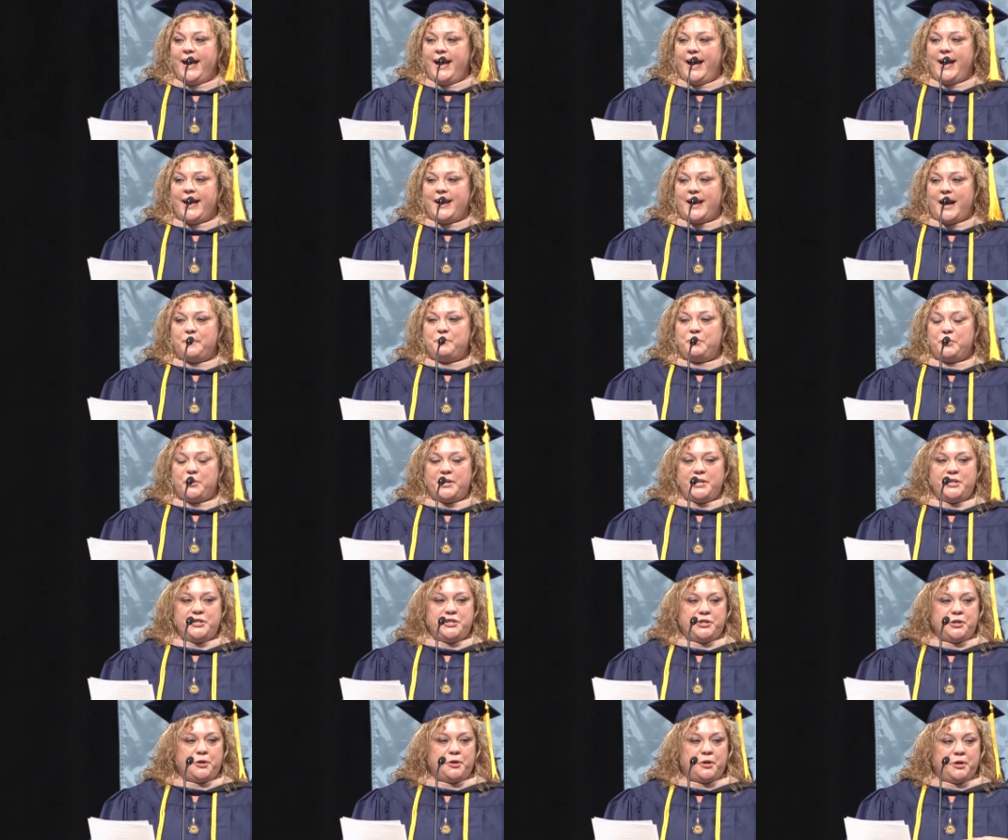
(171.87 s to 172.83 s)
And I'm pretty
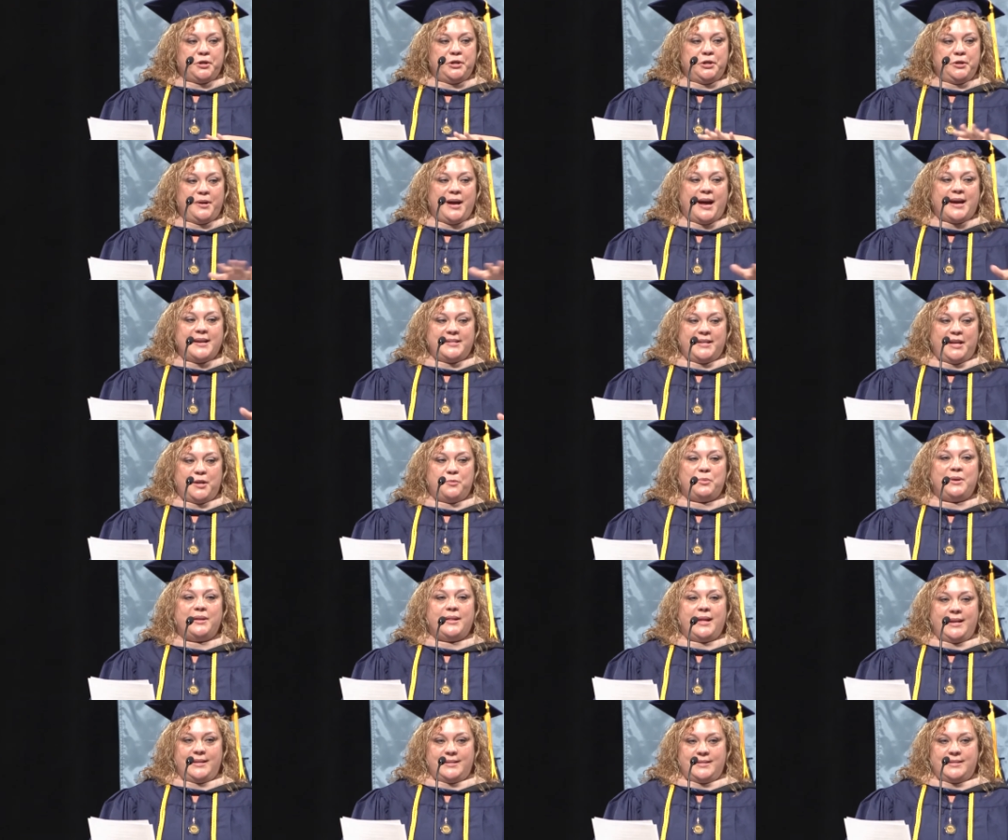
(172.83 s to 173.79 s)
sure you guys can
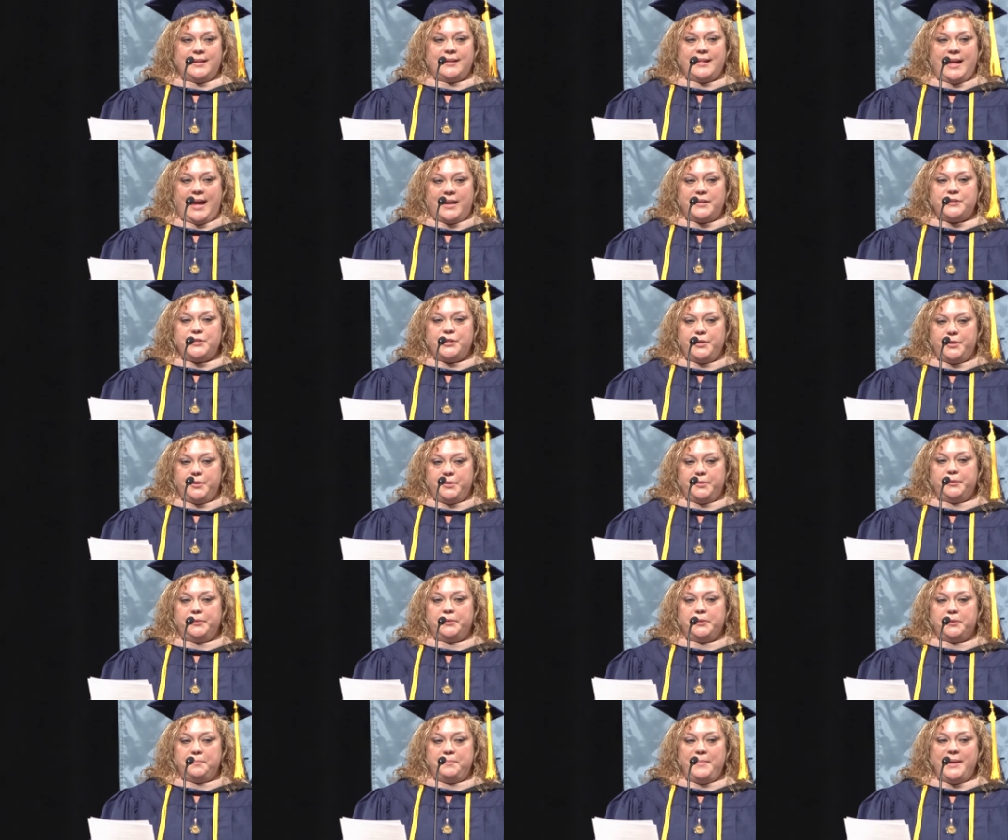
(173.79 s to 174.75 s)
relate to that too,
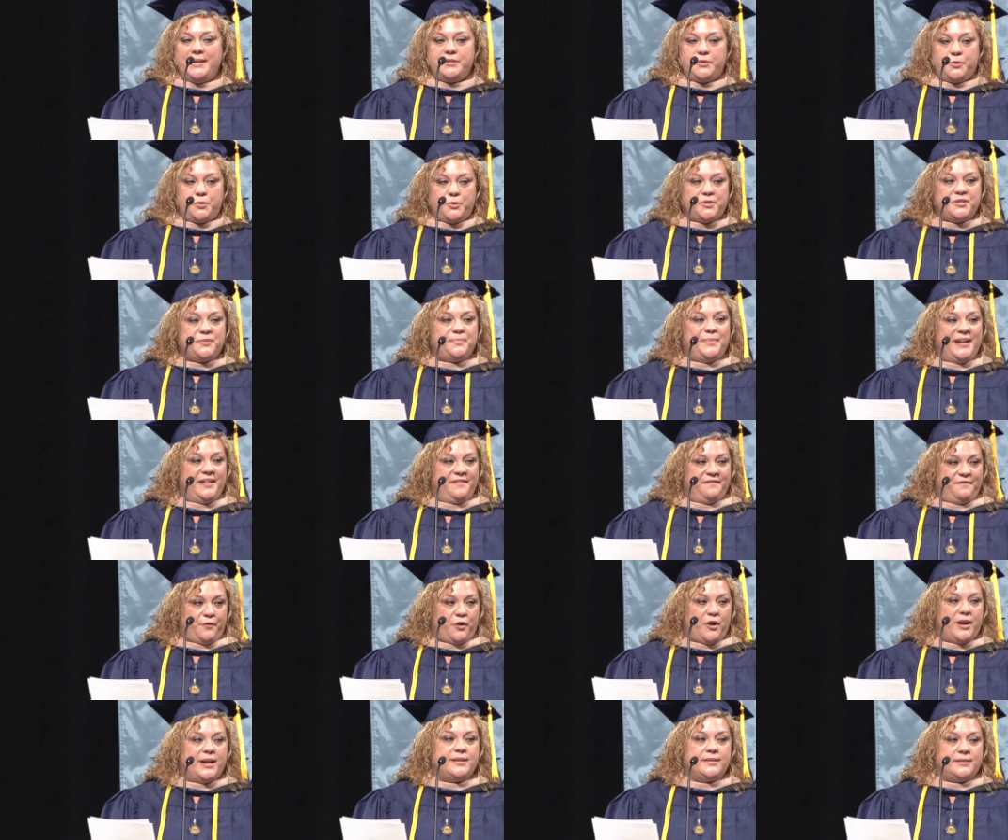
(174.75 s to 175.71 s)
mentors being
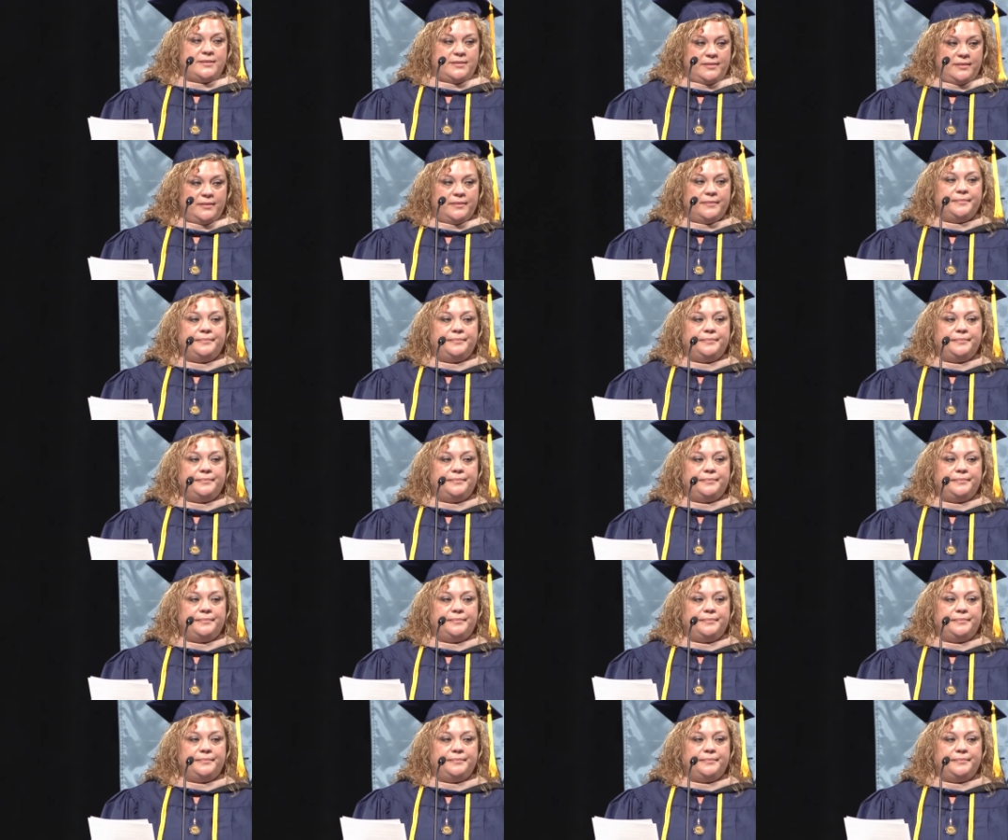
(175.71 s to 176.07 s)
friends.